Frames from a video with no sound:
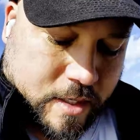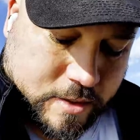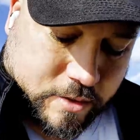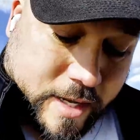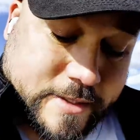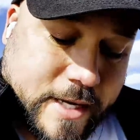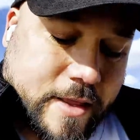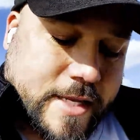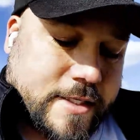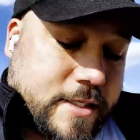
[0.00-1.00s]
so I say all
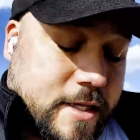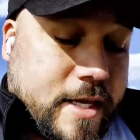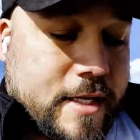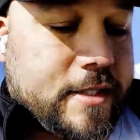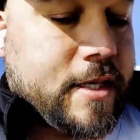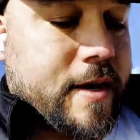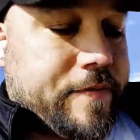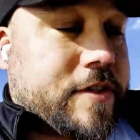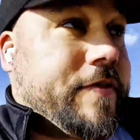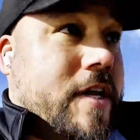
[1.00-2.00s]
that to say this: if
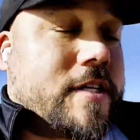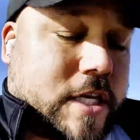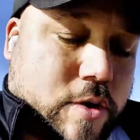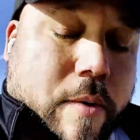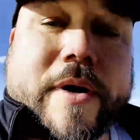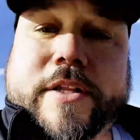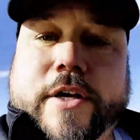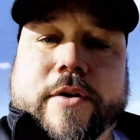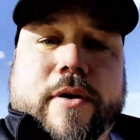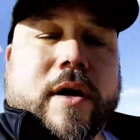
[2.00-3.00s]
there's videos that you want me to
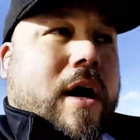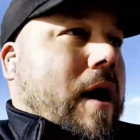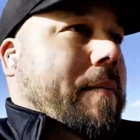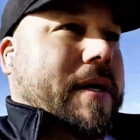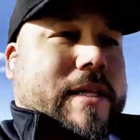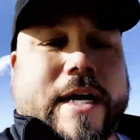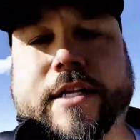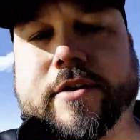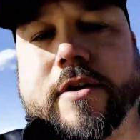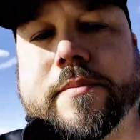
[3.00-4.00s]
do, I'll be glad to
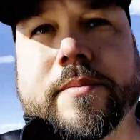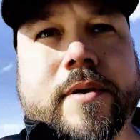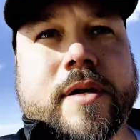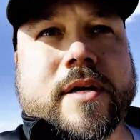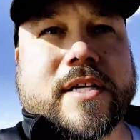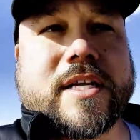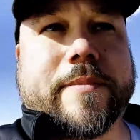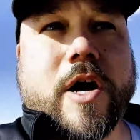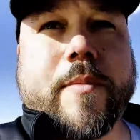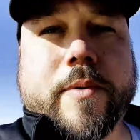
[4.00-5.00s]
do them because I'm
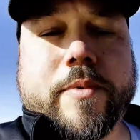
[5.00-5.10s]
an open